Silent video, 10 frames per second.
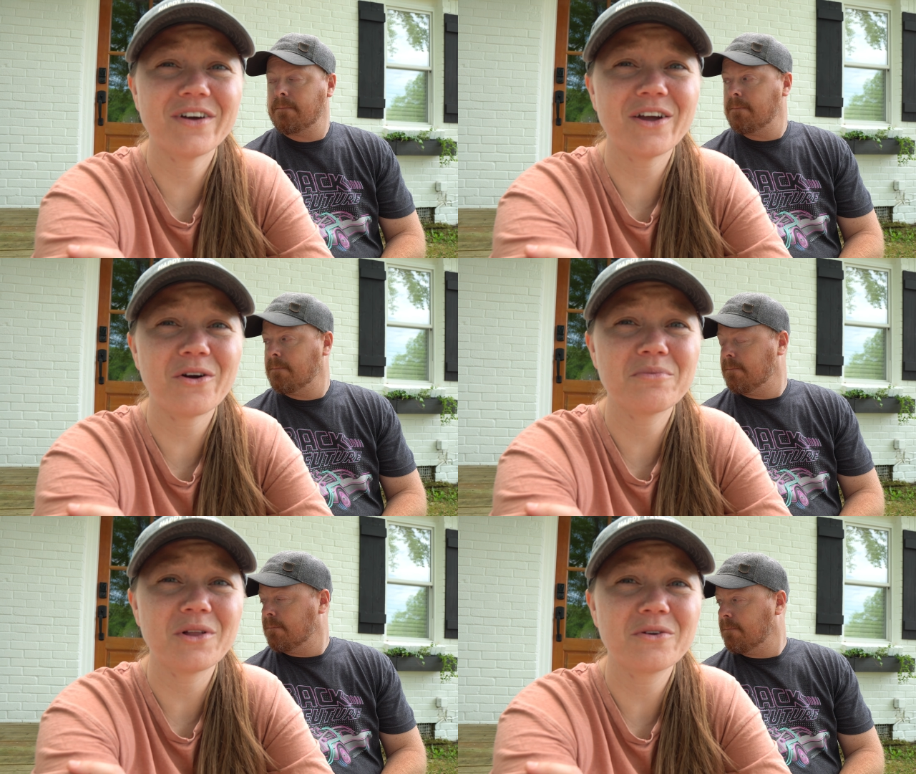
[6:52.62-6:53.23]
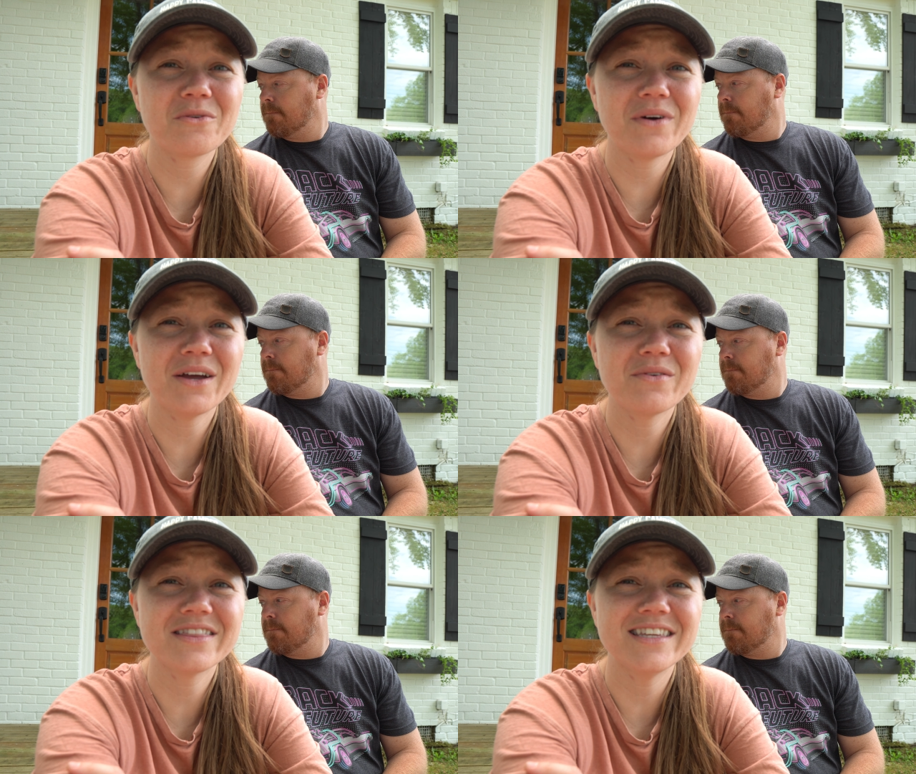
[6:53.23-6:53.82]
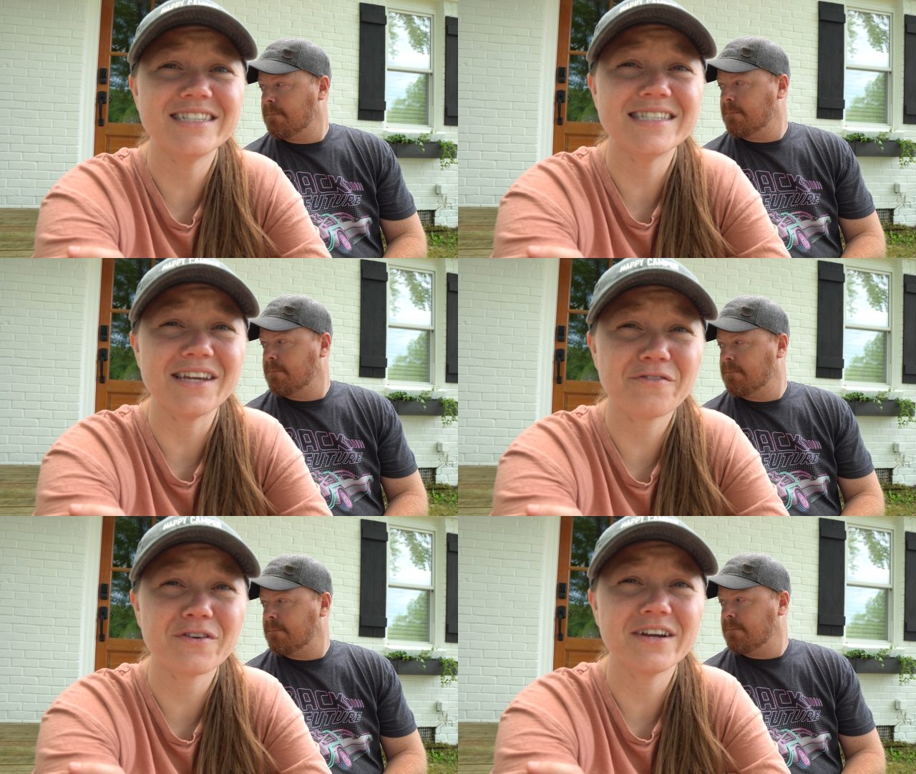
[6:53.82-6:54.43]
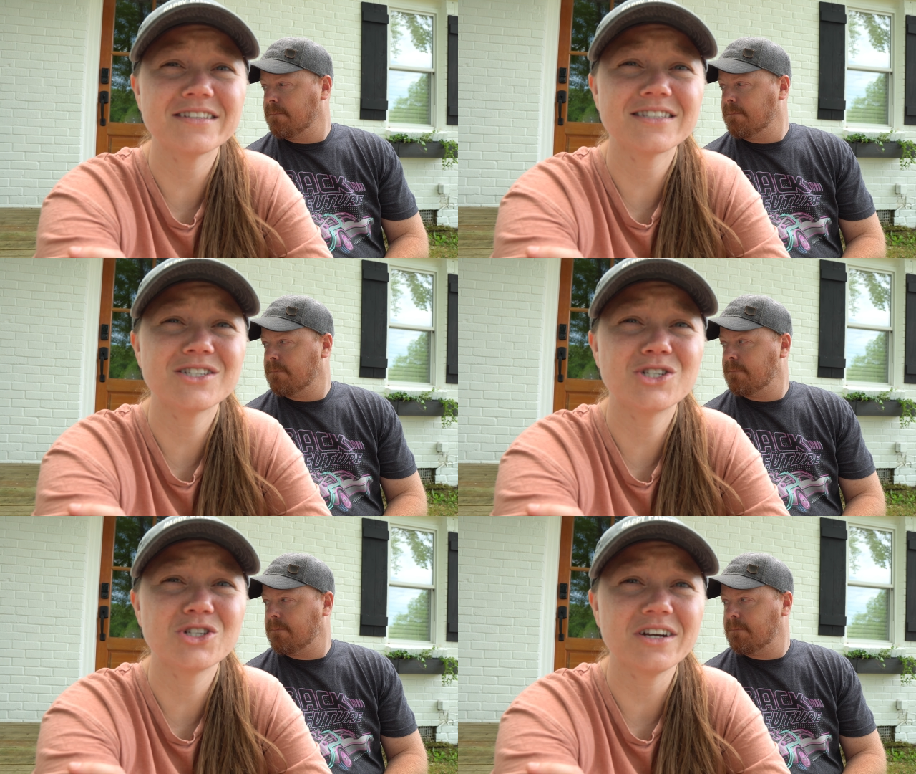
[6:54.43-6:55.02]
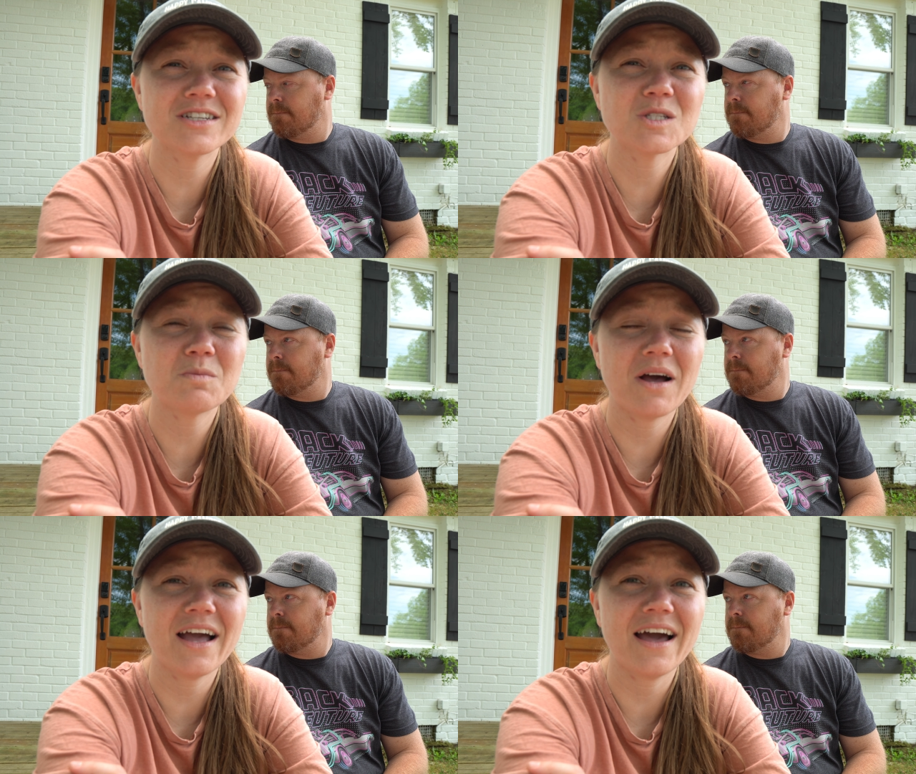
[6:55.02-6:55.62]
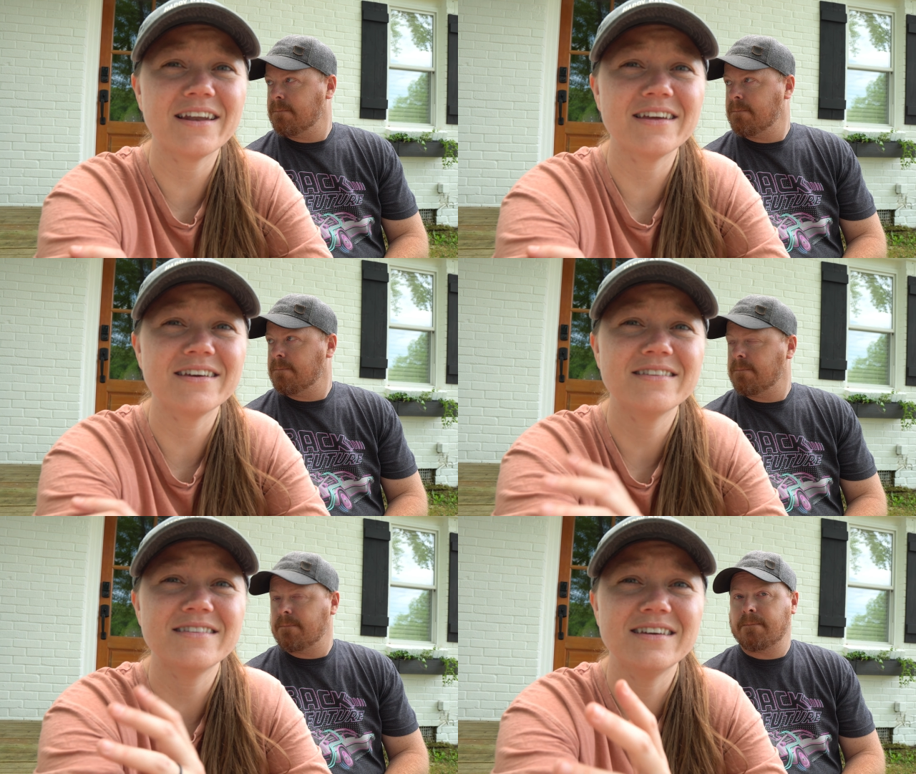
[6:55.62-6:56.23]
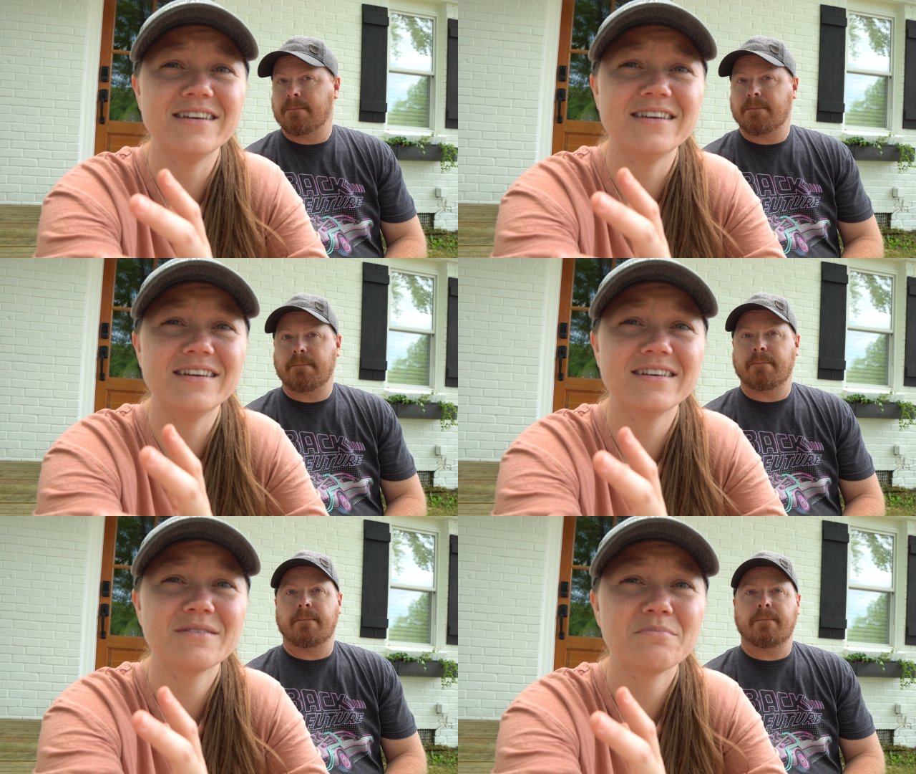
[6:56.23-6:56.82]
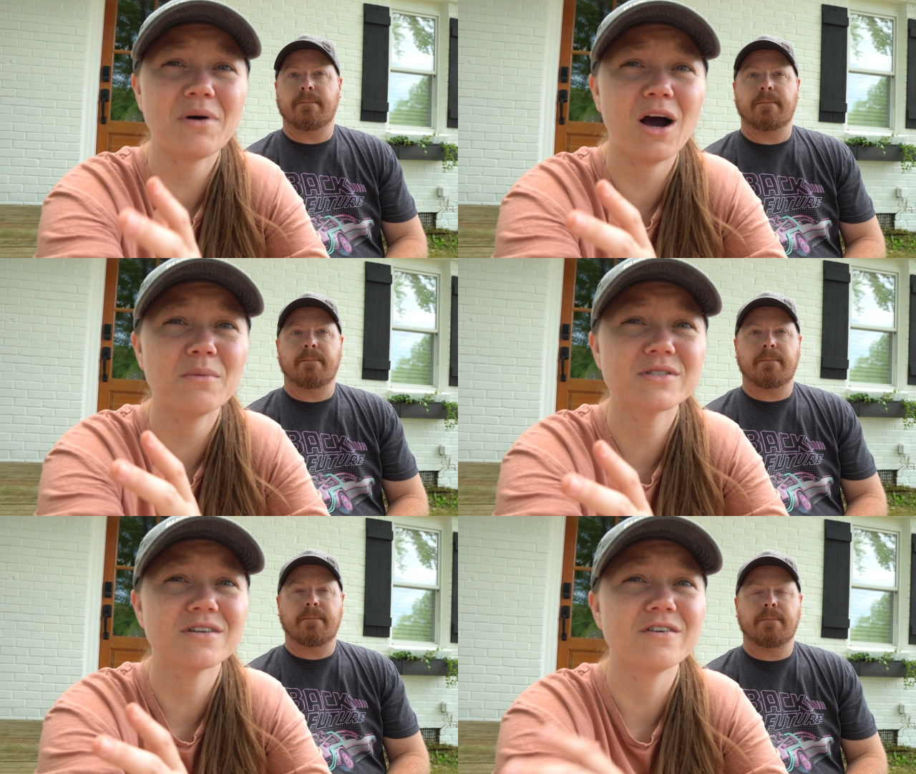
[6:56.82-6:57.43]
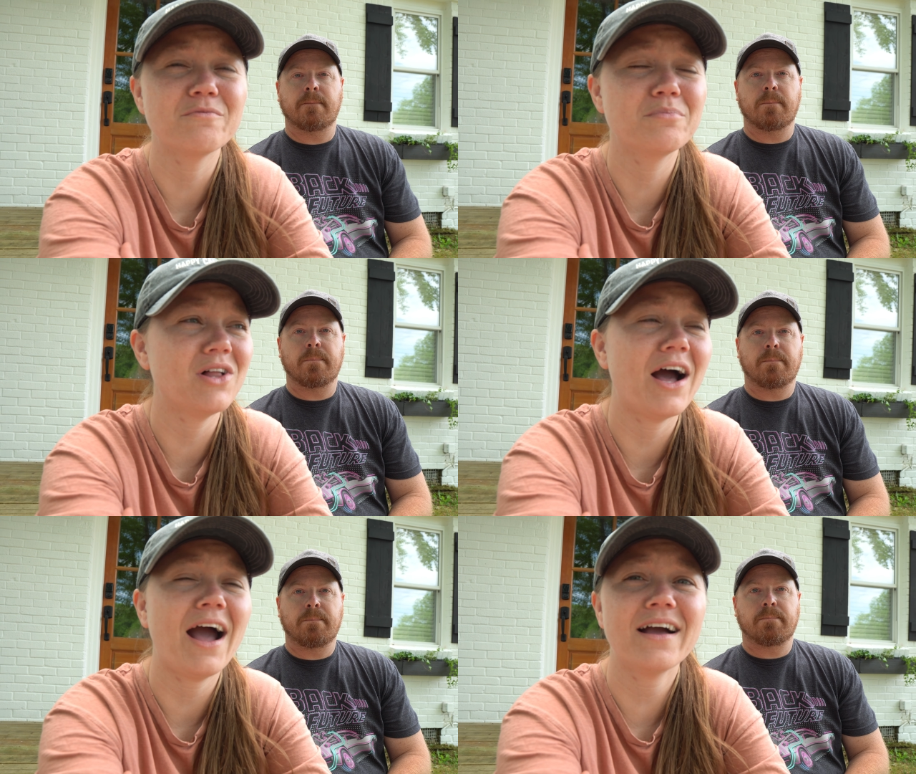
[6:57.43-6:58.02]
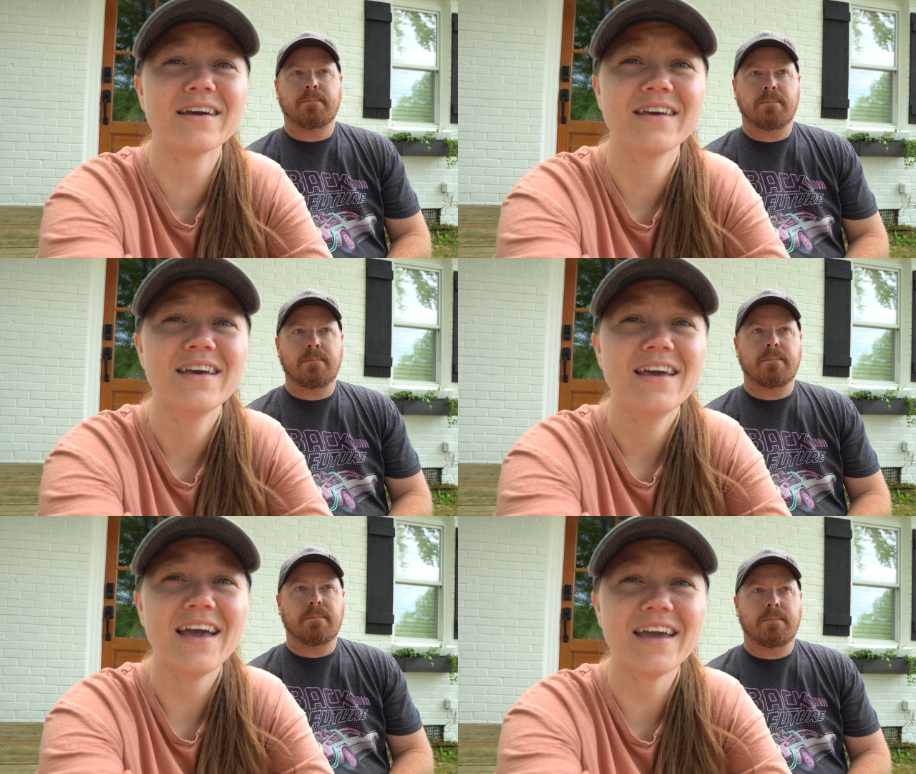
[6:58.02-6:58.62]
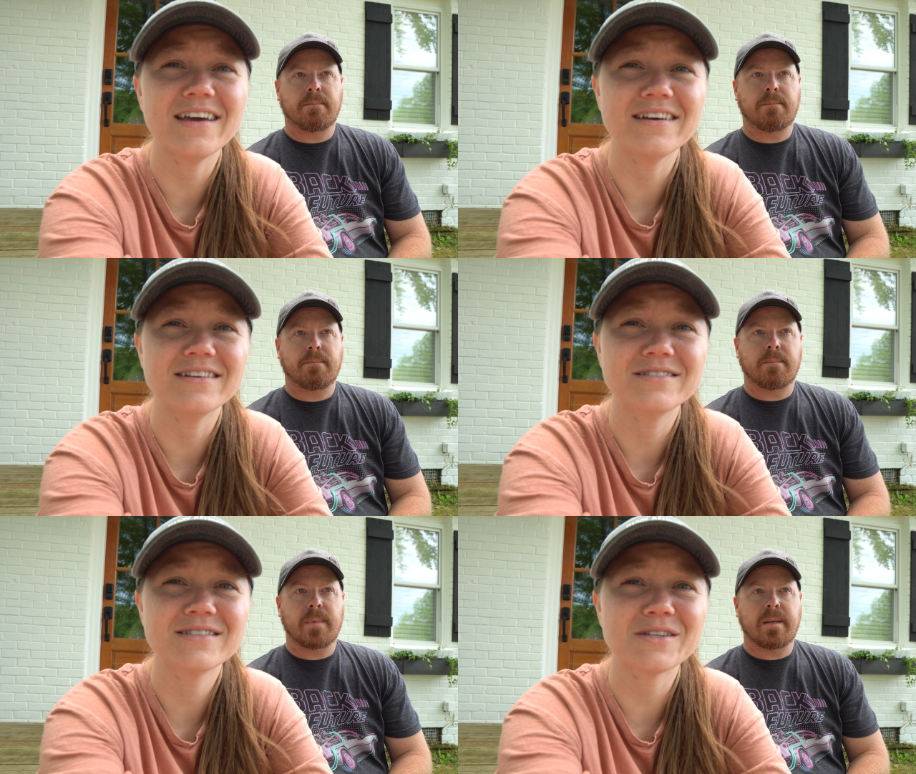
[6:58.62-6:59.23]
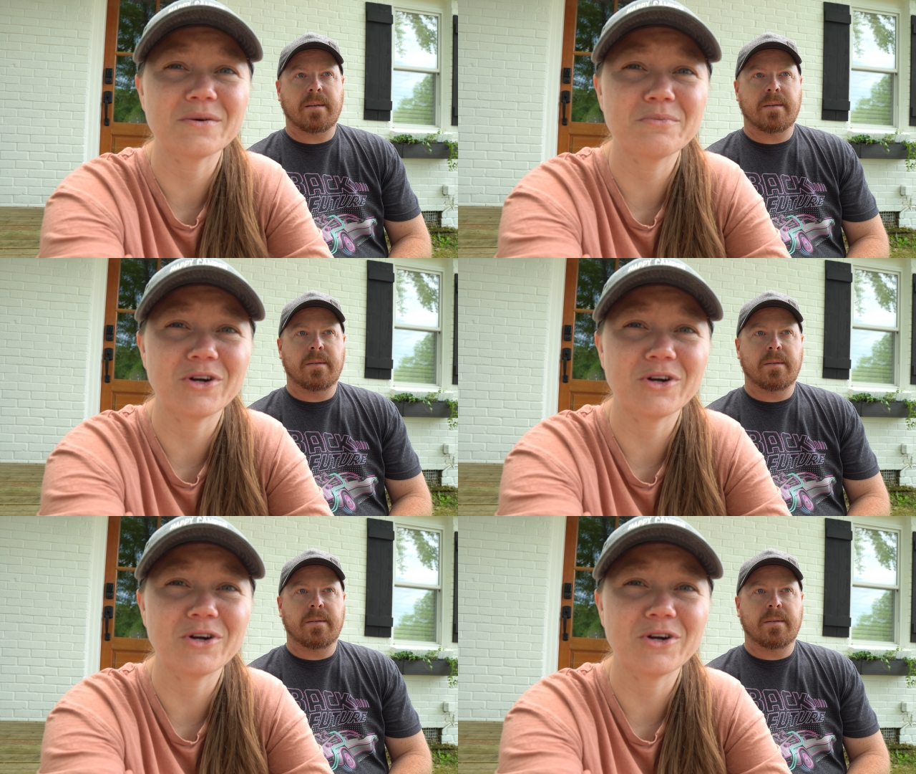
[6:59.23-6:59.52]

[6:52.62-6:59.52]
Speaker 1: we are blown away with the difference just by adding the pops of black and some